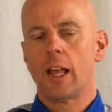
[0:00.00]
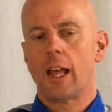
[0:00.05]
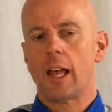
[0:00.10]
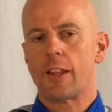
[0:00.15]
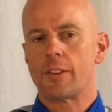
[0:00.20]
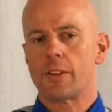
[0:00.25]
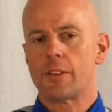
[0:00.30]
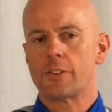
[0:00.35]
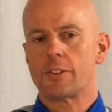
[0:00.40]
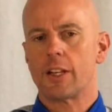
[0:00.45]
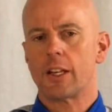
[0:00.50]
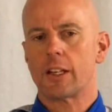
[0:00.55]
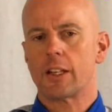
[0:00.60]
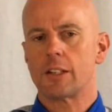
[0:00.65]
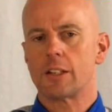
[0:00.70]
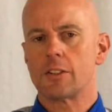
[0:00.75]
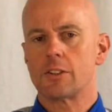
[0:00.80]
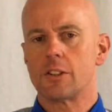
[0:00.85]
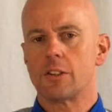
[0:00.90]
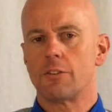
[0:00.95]
And the second
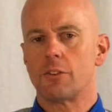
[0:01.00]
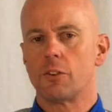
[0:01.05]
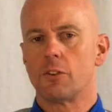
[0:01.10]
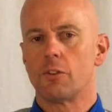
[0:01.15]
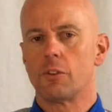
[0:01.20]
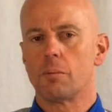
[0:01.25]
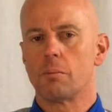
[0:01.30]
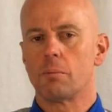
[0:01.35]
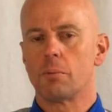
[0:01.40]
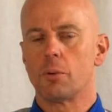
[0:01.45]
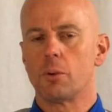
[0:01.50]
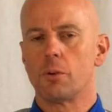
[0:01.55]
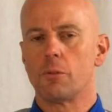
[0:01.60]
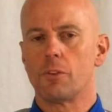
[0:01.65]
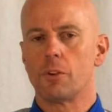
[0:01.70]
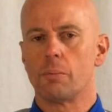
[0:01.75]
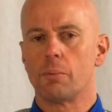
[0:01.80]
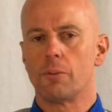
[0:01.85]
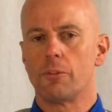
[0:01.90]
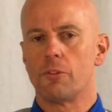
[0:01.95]
is if you've improved
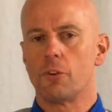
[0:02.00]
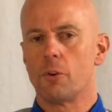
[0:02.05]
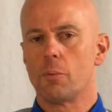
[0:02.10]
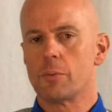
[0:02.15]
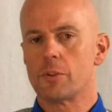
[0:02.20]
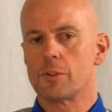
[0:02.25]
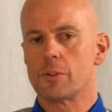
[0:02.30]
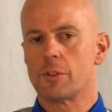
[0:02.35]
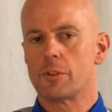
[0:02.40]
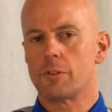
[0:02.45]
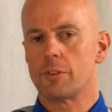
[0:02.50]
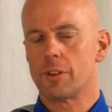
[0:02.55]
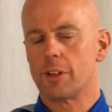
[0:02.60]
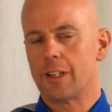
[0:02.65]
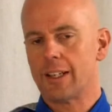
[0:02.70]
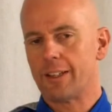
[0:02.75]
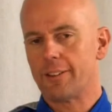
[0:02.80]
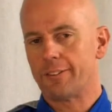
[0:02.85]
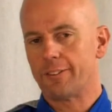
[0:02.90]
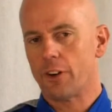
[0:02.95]
the performance of your
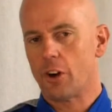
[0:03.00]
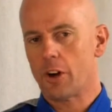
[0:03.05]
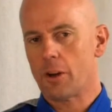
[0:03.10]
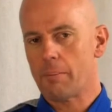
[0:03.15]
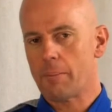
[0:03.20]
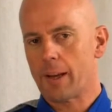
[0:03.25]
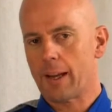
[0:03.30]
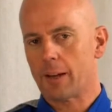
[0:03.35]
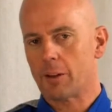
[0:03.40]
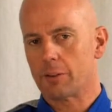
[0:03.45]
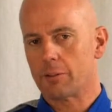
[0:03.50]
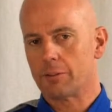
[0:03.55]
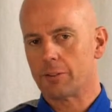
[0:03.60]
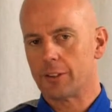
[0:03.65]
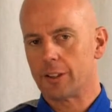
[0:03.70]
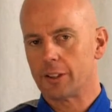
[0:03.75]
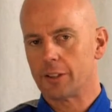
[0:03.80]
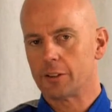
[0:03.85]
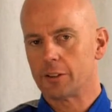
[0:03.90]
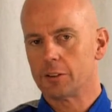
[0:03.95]
EFI powered
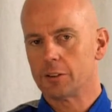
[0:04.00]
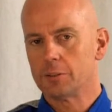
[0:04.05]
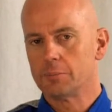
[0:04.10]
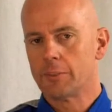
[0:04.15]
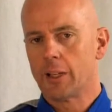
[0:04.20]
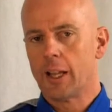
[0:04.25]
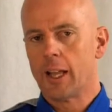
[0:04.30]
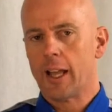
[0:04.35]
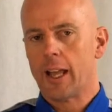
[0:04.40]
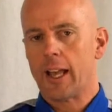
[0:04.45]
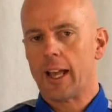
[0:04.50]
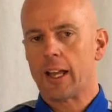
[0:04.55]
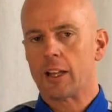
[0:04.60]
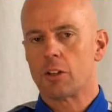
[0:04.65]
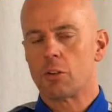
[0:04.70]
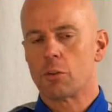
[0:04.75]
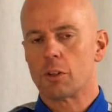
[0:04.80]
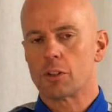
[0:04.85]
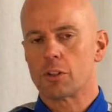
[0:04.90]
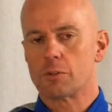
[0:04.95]
vehicle and
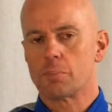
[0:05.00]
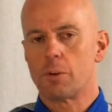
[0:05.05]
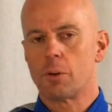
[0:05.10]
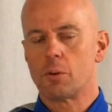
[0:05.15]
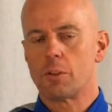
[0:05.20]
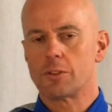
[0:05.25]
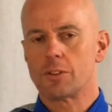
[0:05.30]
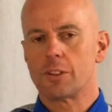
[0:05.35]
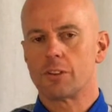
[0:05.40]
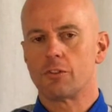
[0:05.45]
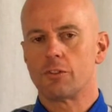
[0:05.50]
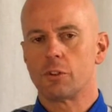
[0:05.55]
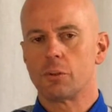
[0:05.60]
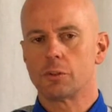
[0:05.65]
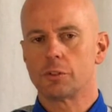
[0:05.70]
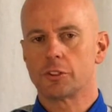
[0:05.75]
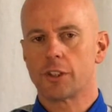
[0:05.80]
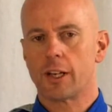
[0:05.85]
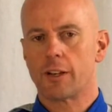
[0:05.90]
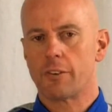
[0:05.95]
you're experiencing fuel
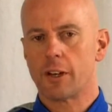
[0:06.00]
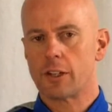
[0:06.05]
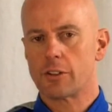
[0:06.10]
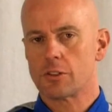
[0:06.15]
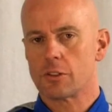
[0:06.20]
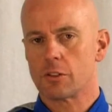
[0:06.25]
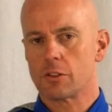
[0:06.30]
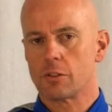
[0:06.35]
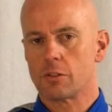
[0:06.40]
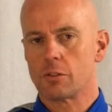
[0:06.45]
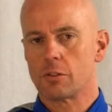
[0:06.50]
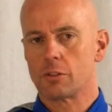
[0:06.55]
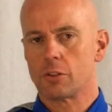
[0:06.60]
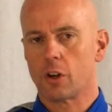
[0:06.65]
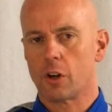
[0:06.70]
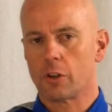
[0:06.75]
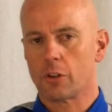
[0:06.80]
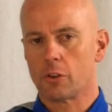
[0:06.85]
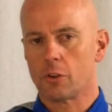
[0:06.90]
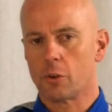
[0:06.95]
starvation through
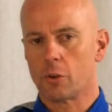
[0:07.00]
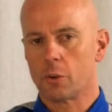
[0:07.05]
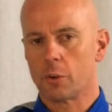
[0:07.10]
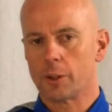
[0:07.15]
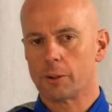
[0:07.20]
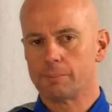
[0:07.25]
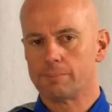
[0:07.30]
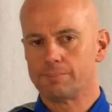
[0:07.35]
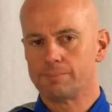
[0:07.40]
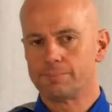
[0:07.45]
tight cornering.